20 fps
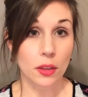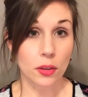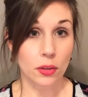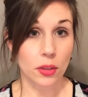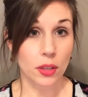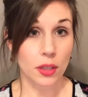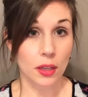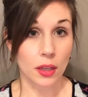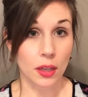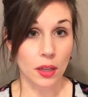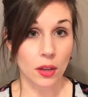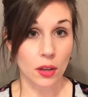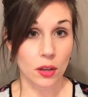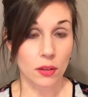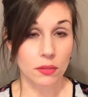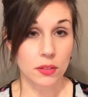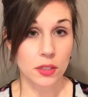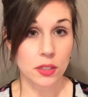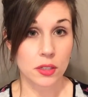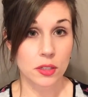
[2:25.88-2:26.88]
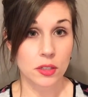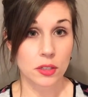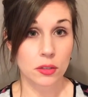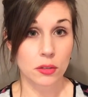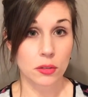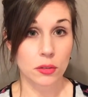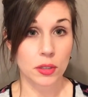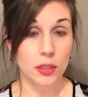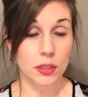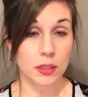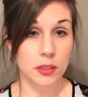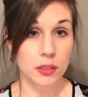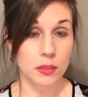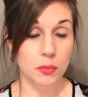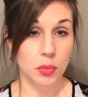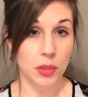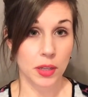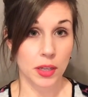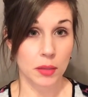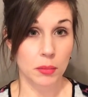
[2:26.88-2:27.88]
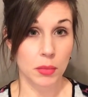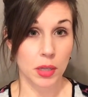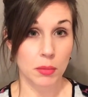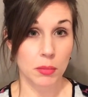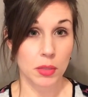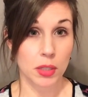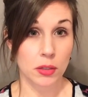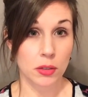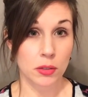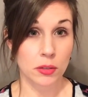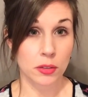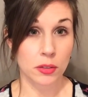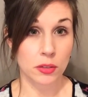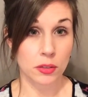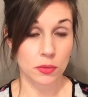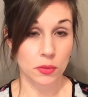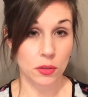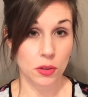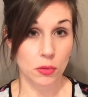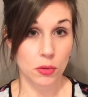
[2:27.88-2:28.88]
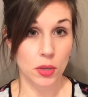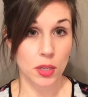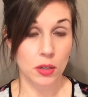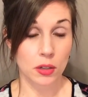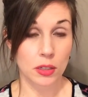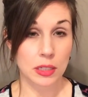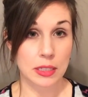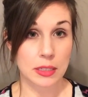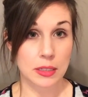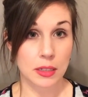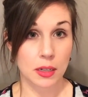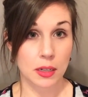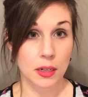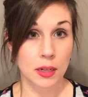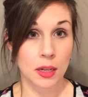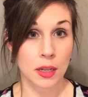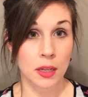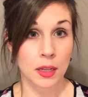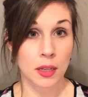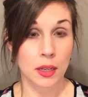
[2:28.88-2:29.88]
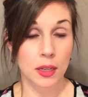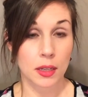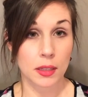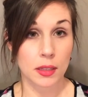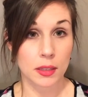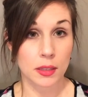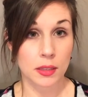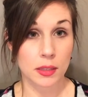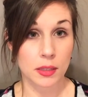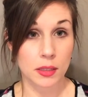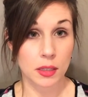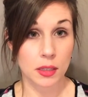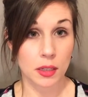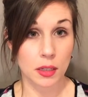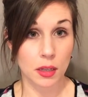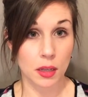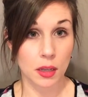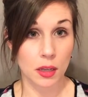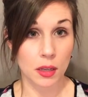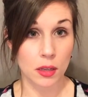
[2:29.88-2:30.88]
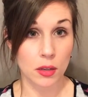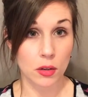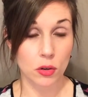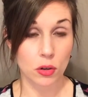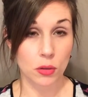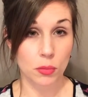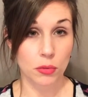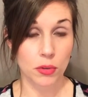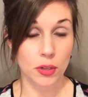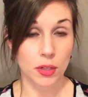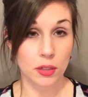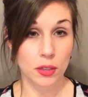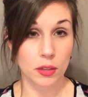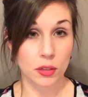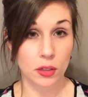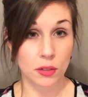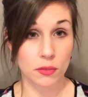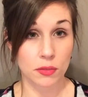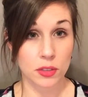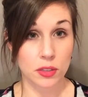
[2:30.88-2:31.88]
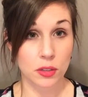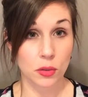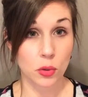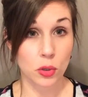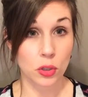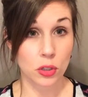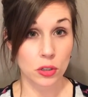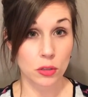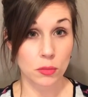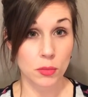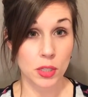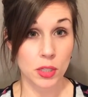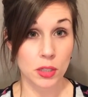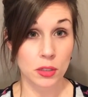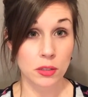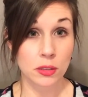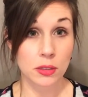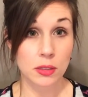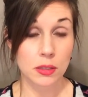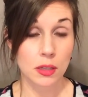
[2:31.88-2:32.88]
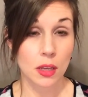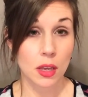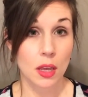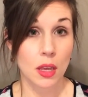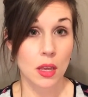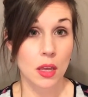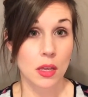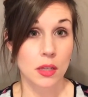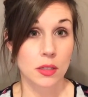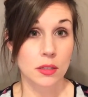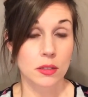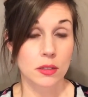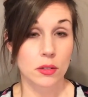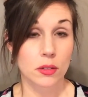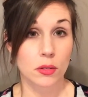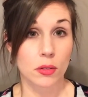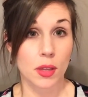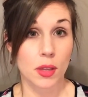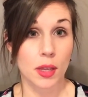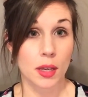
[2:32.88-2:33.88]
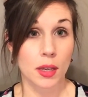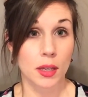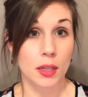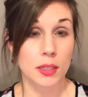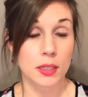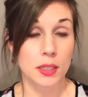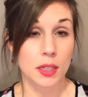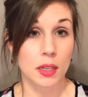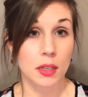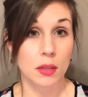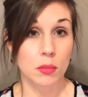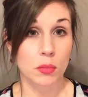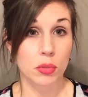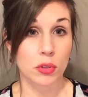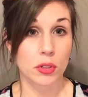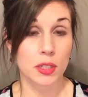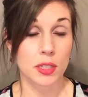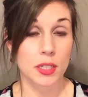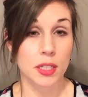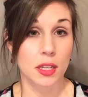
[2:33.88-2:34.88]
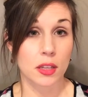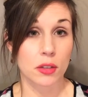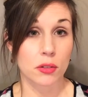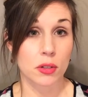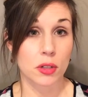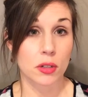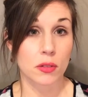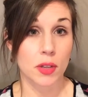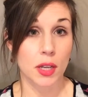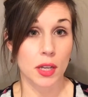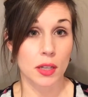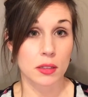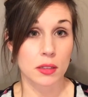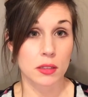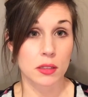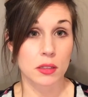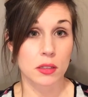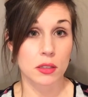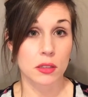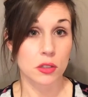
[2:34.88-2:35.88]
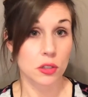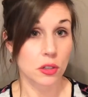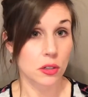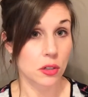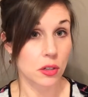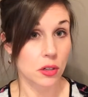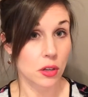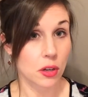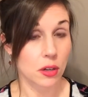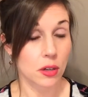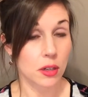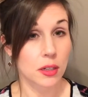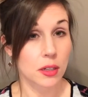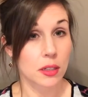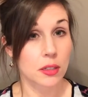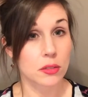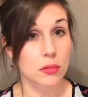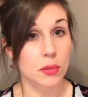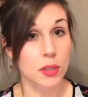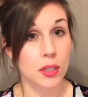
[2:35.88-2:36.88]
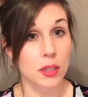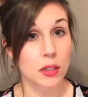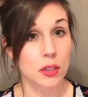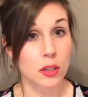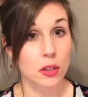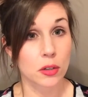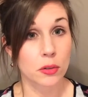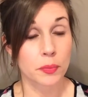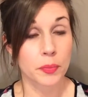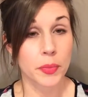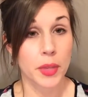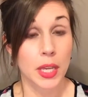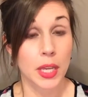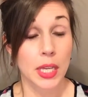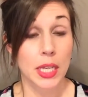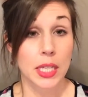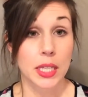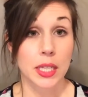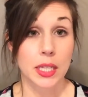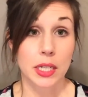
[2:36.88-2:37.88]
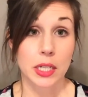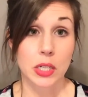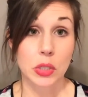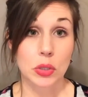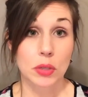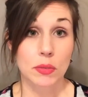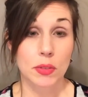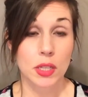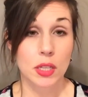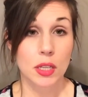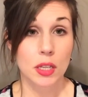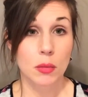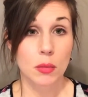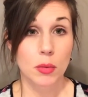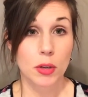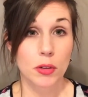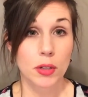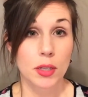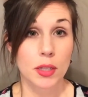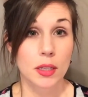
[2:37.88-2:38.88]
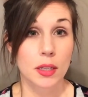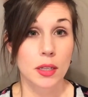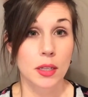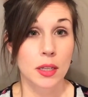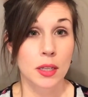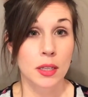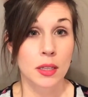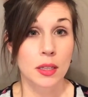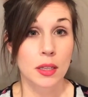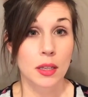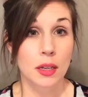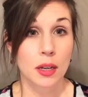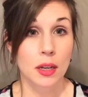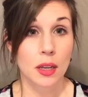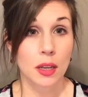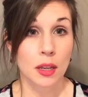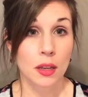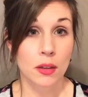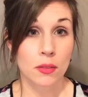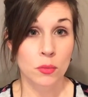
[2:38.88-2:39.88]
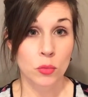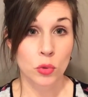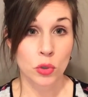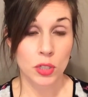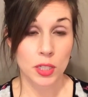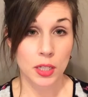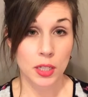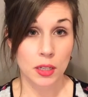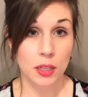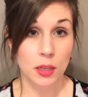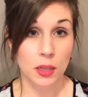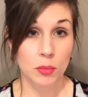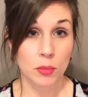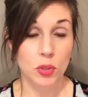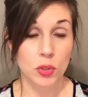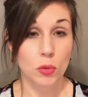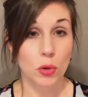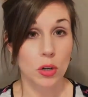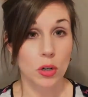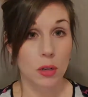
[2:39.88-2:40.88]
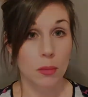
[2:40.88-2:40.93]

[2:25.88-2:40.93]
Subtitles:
other thing I often do is plan my meals for the week on Sunday, and I incorporate a lot of slow cooker meals so that I can put it together in advance and just turn it on and it's ready to go. Then I don't have to think about it, and then I have more time to